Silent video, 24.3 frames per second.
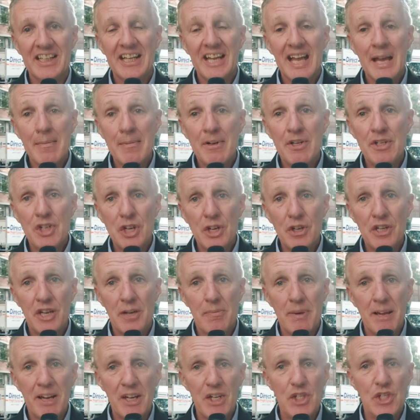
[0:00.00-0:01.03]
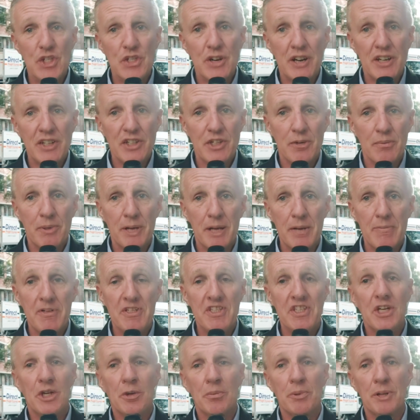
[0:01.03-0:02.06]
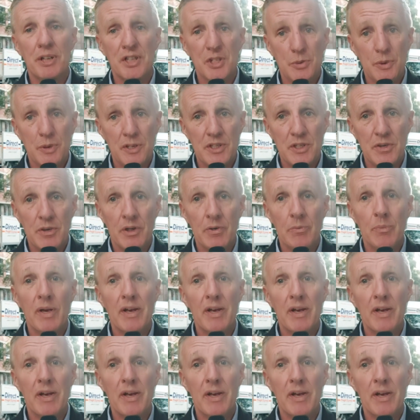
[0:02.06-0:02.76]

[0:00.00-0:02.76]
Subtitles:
And Judah, Managing Director of Primo, told Print21,